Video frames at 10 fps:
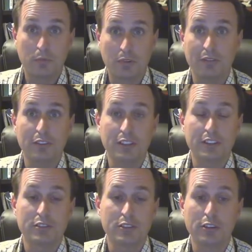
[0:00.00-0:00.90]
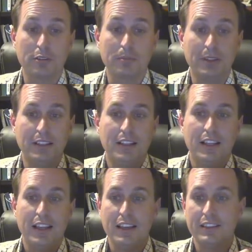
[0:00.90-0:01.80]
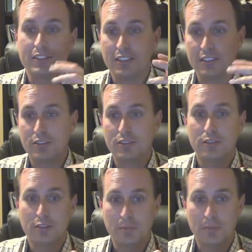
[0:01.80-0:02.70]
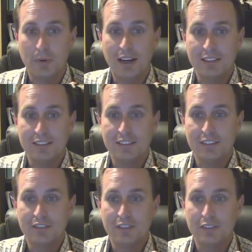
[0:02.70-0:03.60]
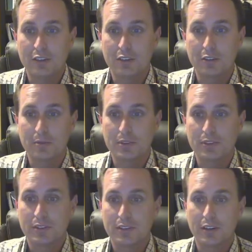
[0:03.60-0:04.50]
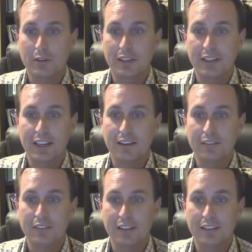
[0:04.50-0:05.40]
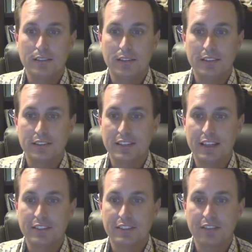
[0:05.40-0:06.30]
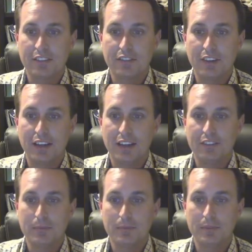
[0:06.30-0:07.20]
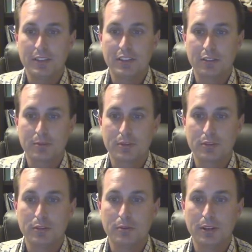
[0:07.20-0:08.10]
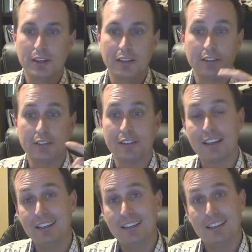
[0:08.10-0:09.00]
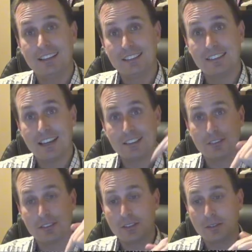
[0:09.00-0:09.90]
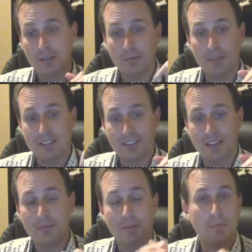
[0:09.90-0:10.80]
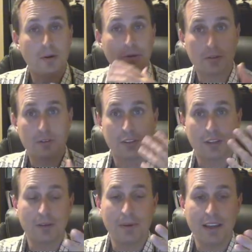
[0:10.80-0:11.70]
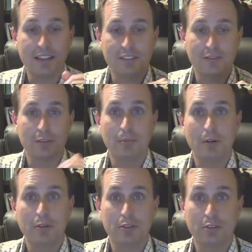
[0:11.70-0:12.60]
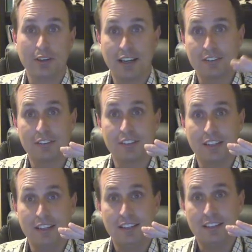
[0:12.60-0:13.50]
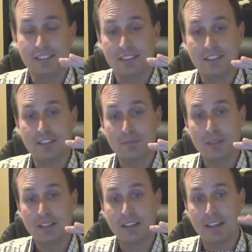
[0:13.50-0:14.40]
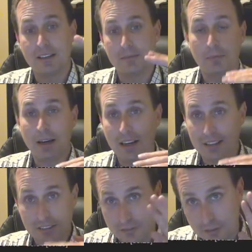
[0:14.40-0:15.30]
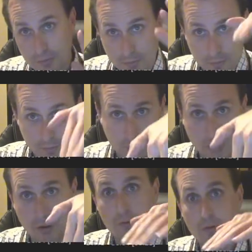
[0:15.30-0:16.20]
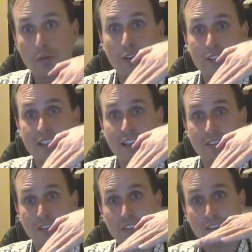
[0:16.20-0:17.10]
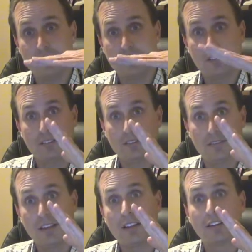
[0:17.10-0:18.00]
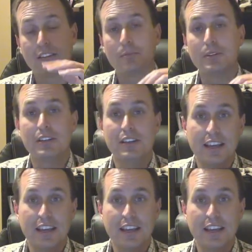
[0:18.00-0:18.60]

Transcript: prevalent term. And since your positive terms are going down, like this is now 75 and D term's still 100, that it's actually the, the PID sum, the motors, the commands for the motors are actually instead of being a positive to roll forward, it's actually telling it to be a